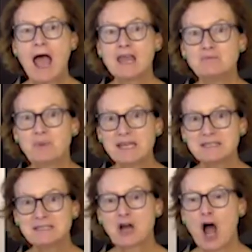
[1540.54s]
And
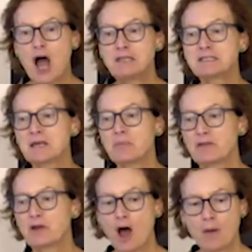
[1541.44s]
based on some
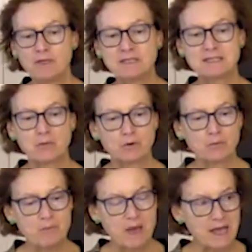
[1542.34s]
of the comments that
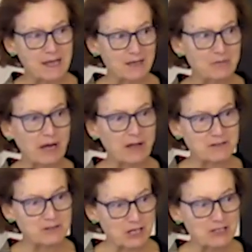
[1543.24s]
were made by
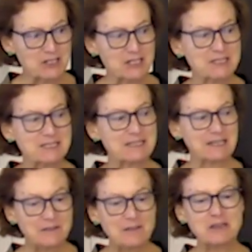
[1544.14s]
the judges
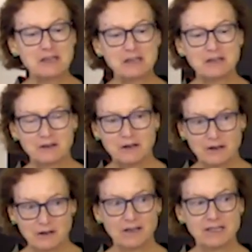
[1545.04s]
in the
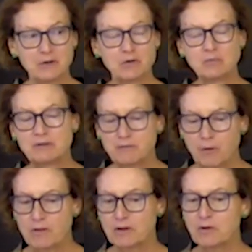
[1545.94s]
hearing
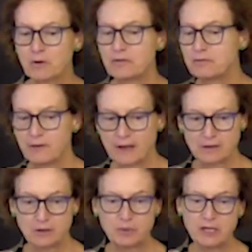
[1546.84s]
before the Court of
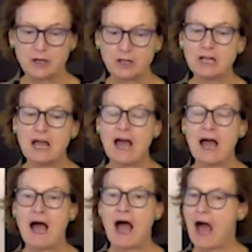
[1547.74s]
Final Appeal,
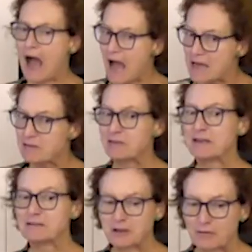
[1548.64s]
I
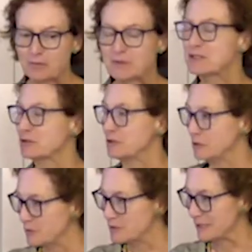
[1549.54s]
think the government's going
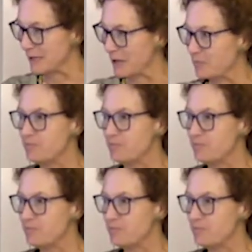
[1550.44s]
to lose again.